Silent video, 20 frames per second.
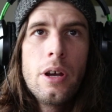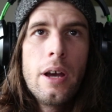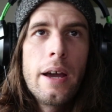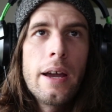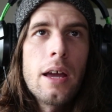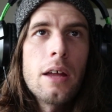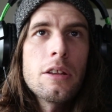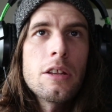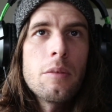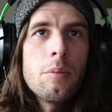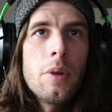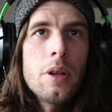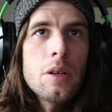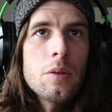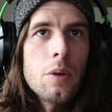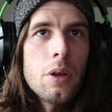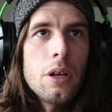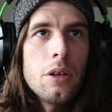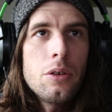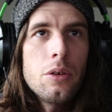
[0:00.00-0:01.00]
I guess the best
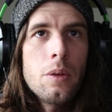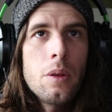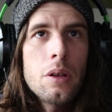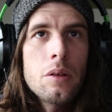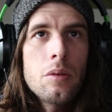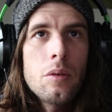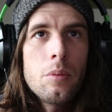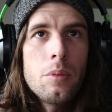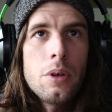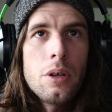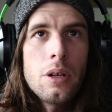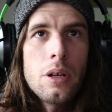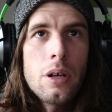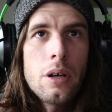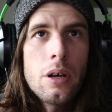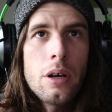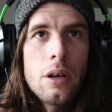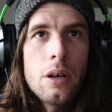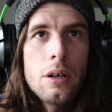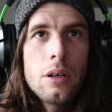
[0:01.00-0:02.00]
way to do this would be
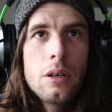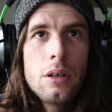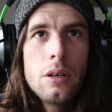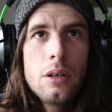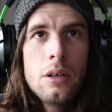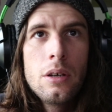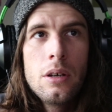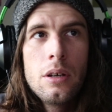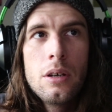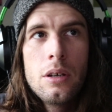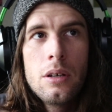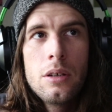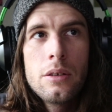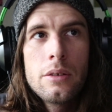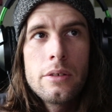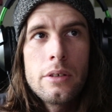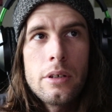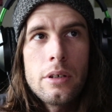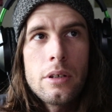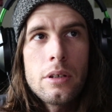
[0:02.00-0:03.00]
to
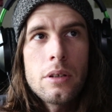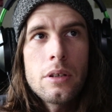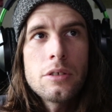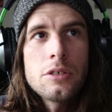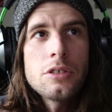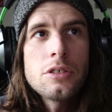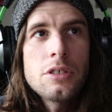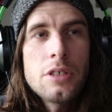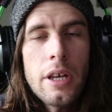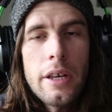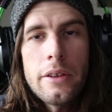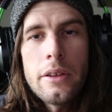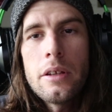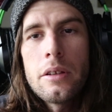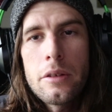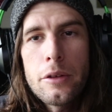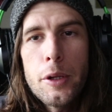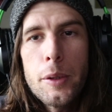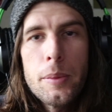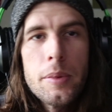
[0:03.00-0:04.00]
let's just take
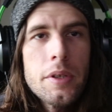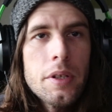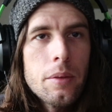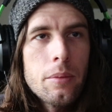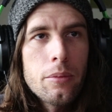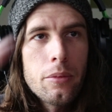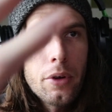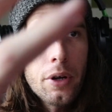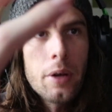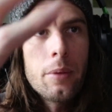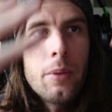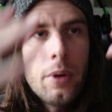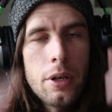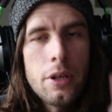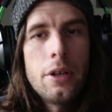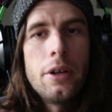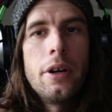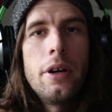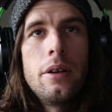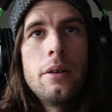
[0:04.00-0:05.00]
these loops and bring them in
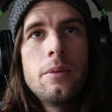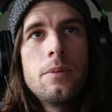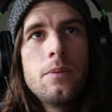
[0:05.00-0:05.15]
here.